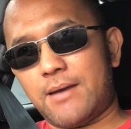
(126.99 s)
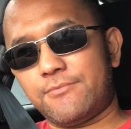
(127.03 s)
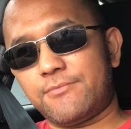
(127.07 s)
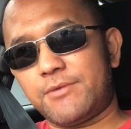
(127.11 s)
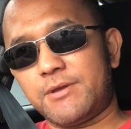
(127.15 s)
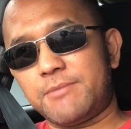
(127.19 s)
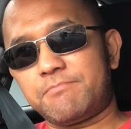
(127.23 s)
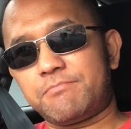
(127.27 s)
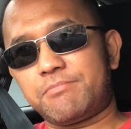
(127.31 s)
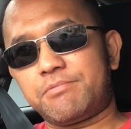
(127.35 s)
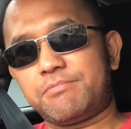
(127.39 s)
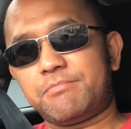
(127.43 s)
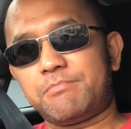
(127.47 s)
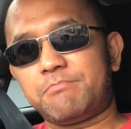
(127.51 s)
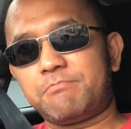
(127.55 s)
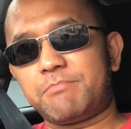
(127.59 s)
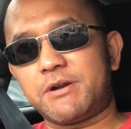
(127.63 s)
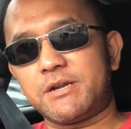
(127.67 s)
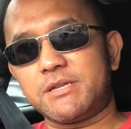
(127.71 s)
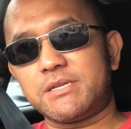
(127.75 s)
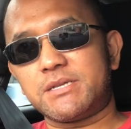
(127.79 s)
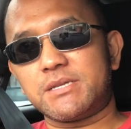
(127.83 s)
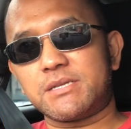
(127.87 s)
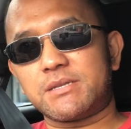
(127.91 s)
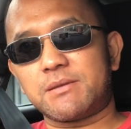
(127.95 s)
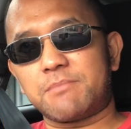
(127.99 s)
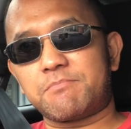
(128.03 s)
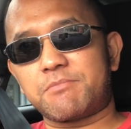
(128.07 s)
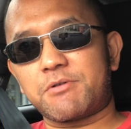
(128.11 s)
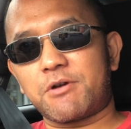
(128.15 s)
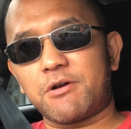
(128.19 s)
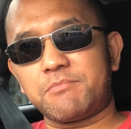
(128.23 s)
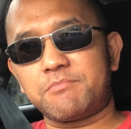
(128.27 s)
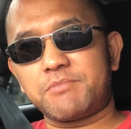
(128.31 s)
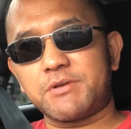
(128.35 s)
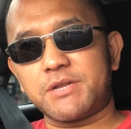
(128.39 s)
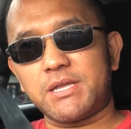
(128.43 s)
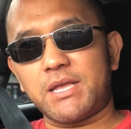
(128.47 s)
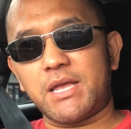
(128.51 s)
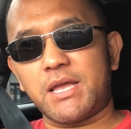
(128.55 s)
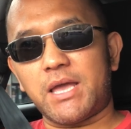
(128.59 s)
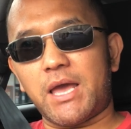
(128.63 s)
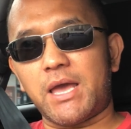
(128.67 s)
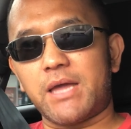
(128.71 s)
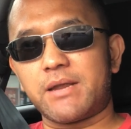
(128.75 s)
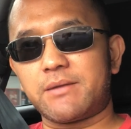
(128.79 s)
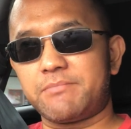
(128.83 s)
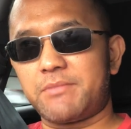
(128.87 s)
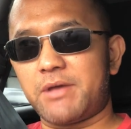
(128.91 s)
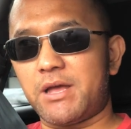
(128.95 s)
we purchased a property
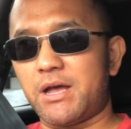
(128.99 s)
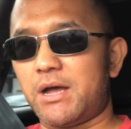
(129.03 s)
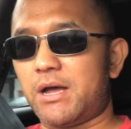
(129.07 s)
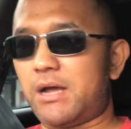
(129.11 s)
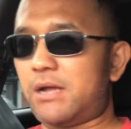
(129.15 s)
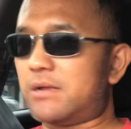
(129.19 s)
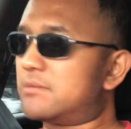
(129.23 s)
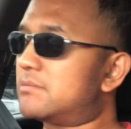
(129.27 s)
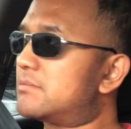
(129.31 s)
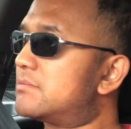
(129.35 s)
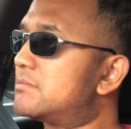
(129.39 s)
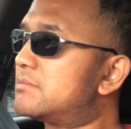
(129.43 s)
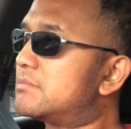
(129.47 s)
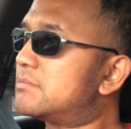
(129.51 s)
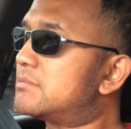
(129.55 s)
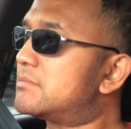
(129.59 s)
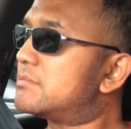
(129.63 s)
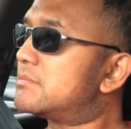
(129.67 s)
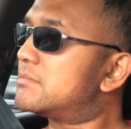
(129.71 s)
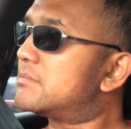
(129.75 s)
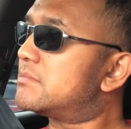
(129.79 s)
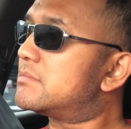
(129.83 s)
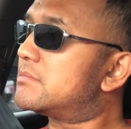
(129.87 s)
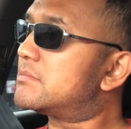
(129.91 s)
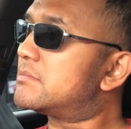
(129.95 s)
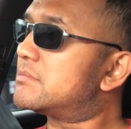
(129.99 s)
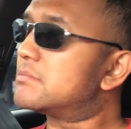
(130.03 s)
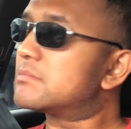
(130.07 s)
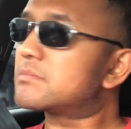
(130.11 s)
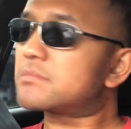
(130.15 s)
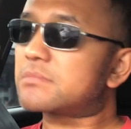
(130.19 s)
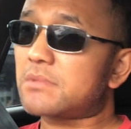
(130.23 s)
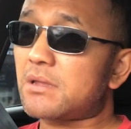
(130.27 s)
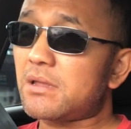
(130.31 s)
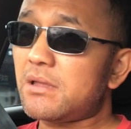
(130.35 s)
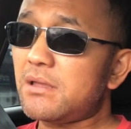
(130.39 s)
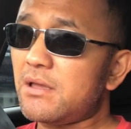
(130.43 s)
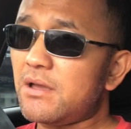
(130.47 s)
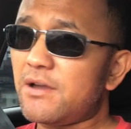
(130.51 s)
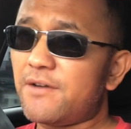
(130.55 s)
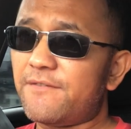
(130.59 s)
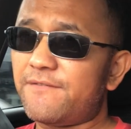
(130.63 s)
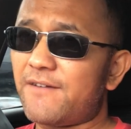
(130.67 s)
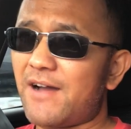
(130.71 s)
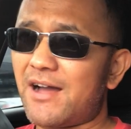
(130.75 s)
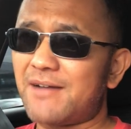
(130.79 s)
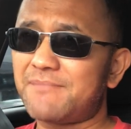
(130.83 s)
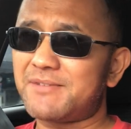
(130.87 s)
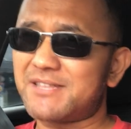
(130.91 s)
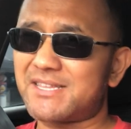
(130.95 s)
at about
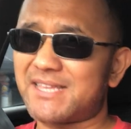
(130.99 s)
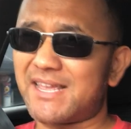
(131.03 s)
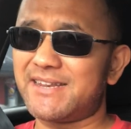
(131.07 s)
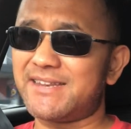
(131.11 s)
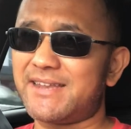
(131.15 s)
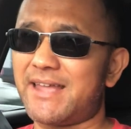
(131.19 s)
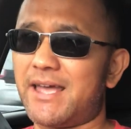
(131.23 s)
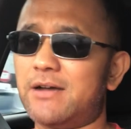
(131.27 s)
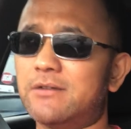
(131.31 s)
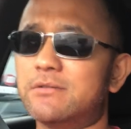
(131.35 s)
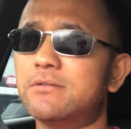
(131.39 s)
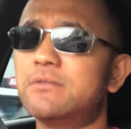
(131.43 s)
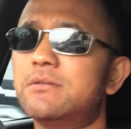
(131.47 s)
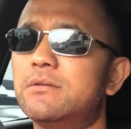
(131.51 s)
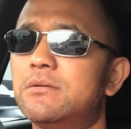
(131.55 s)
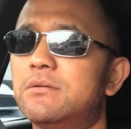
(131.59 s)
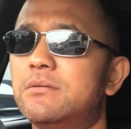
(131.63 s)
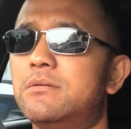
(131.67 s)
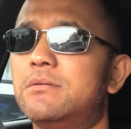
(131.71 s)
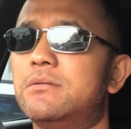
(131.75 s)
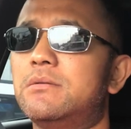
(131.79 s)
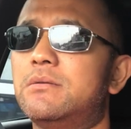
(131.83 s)
5% down.